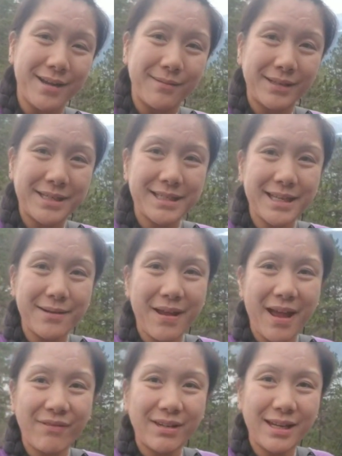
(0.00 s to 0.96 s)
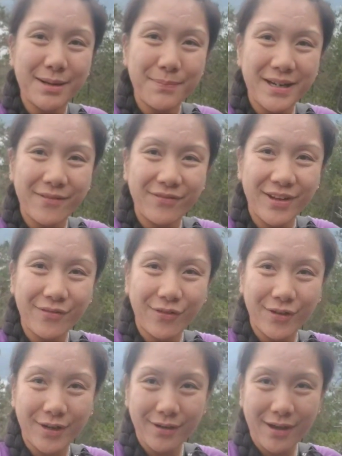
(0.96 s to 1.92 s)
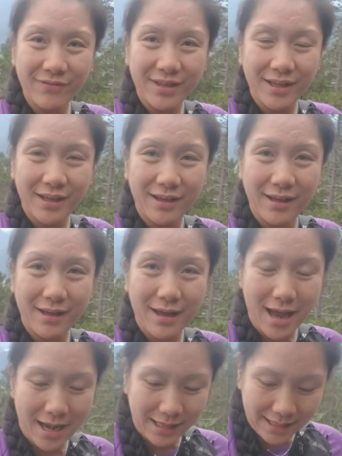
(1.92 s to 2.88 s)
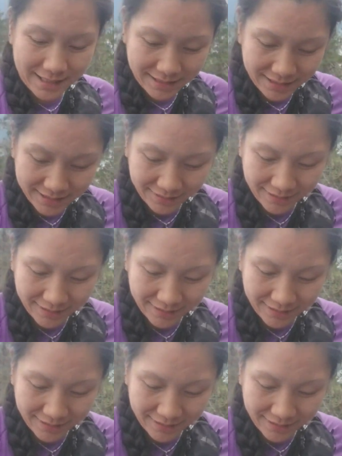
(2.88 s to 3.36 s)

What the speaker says: But this time I have a little bit of view for you of the islands,